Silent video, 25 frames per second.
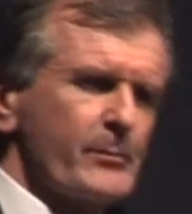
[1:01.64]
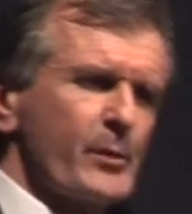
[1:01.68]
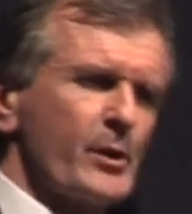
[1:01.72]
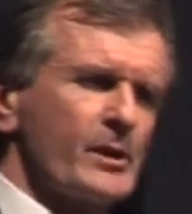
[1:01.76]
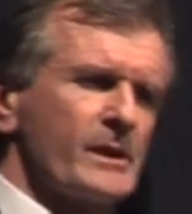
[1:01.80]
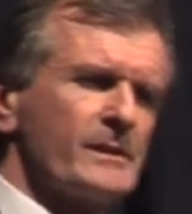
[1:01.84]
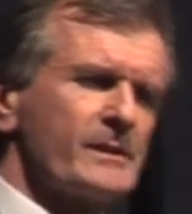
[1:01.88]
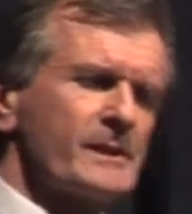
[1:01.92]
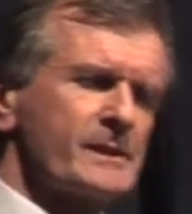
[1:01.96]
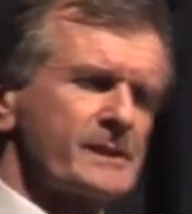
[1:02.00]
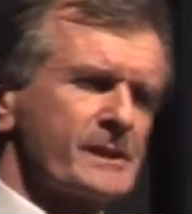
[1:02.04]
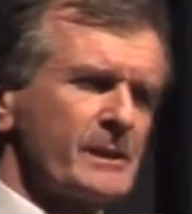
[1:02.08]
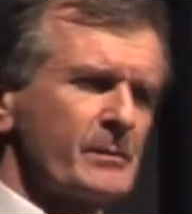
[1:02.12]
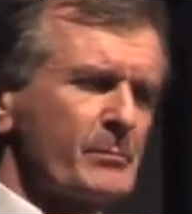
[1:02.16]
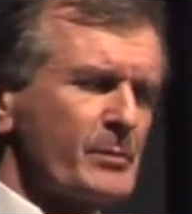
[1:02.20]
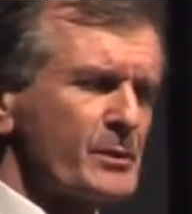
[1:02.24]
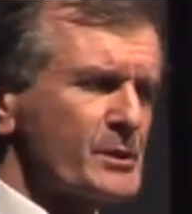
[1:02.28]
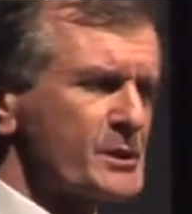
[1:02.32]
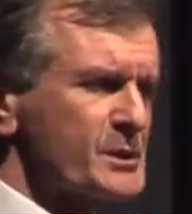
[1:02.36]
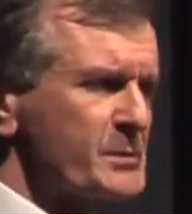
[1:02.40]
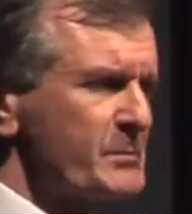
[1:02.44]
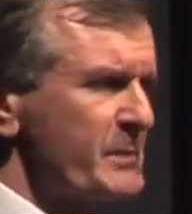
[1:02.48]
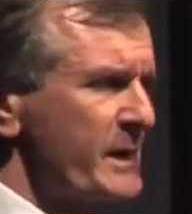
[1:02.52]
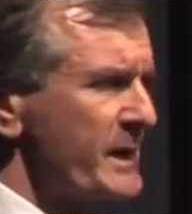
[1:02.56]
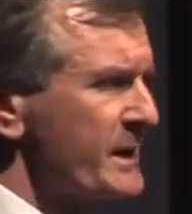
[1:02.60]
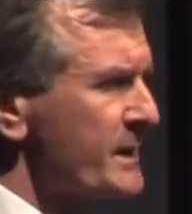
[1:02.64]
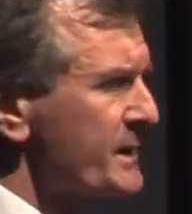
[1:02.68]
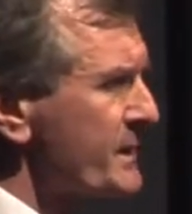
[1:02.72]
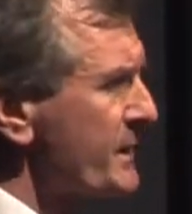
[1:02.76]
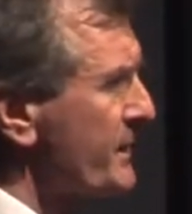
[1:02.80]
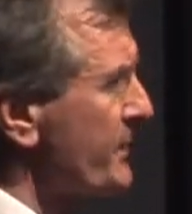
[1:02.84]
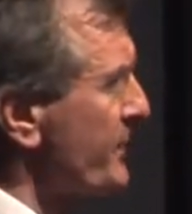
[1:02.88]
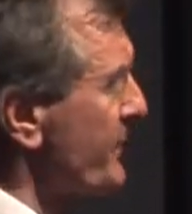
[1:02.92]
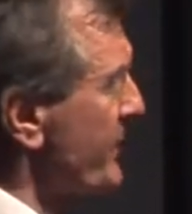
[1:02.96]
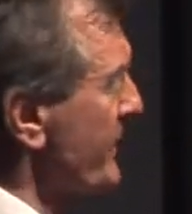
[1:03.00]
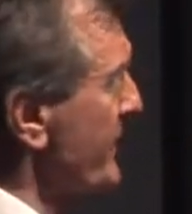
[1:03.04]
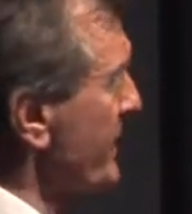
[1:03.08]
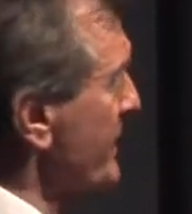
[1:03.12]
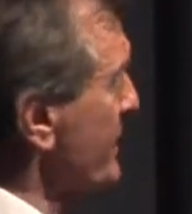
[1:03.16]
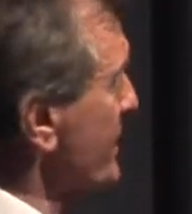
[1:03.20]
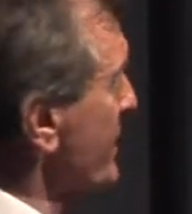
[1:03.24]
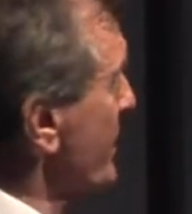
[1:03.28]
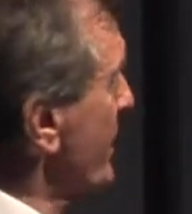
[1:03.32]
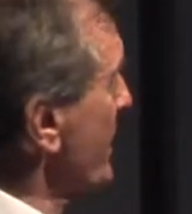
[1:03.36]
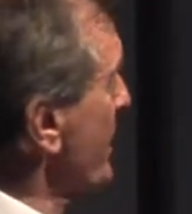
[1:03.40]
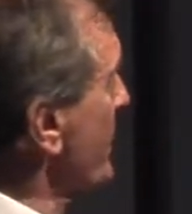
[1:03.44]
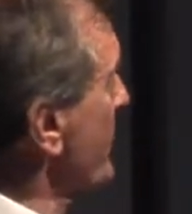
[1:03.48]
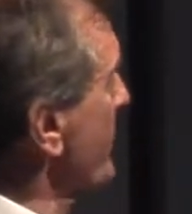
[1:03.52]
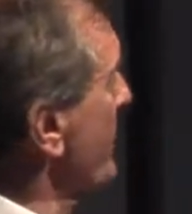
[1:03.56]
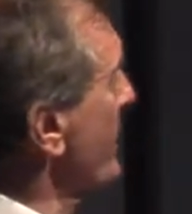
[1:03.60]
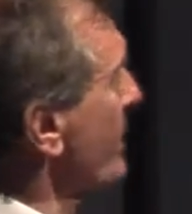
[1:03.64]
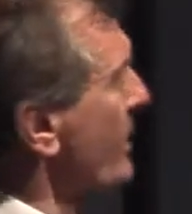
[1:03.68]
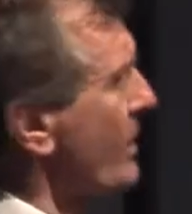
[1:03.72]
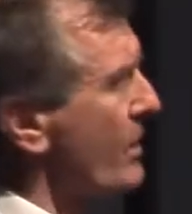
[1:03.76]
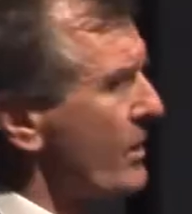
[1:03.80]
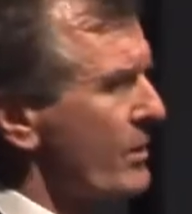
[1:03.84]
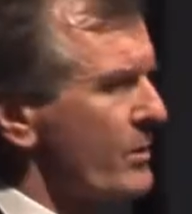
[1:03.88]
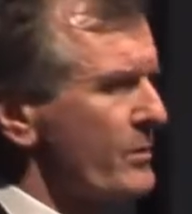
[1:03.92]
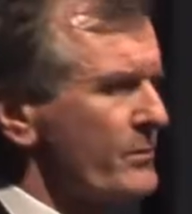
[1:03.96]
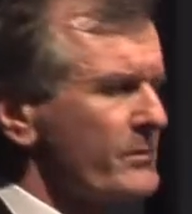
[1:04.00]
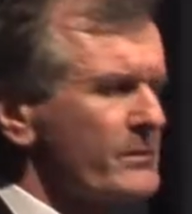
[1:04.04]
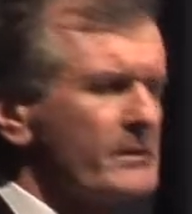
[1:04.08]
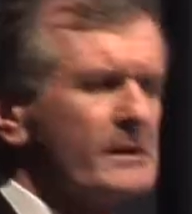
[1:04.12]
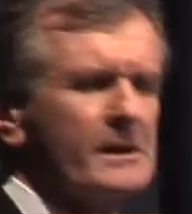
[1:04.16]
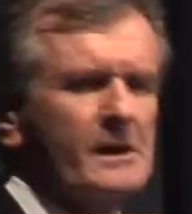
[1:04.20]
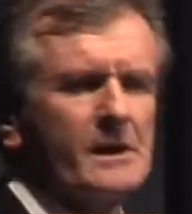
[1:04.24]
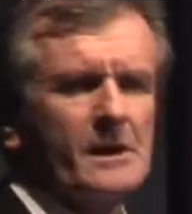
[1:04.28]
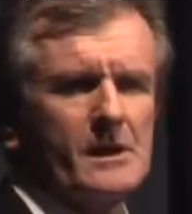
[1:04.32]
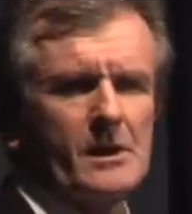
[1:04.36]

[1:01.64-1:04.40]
putting this in perspective, in this country alone,